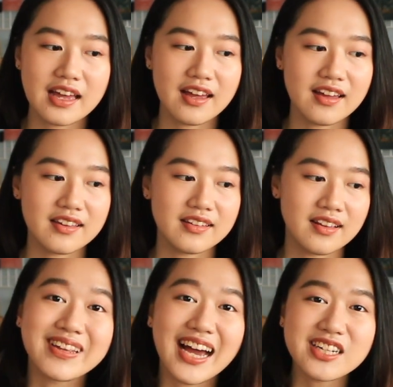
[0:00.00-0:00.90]
and
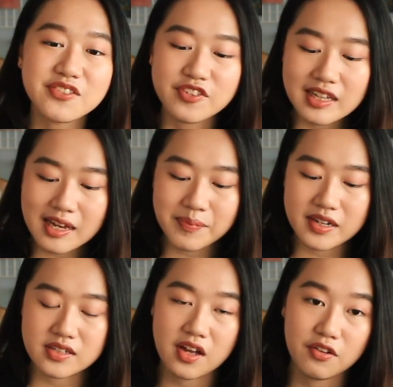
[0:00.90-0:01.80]
I just feel like
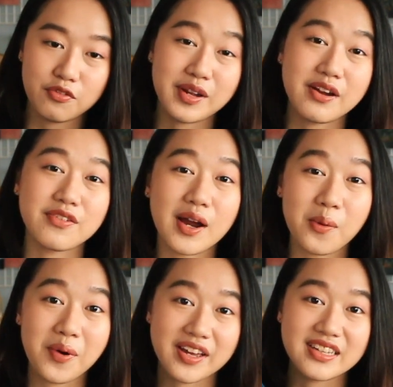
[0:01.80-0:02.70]
myself whenever I
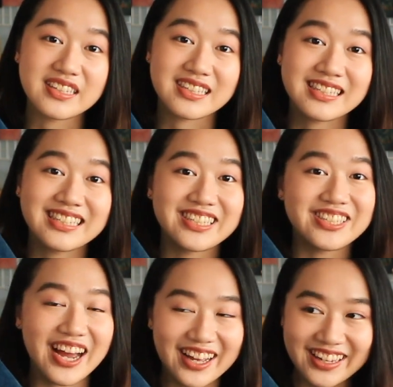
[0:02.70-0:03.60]
wear this
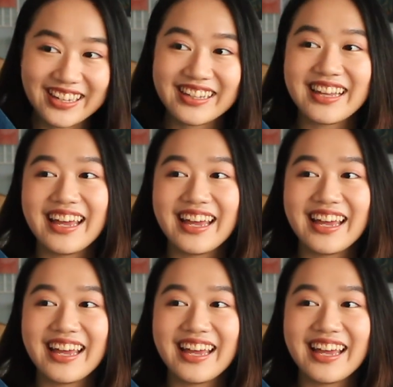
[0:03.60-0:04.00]
jacket,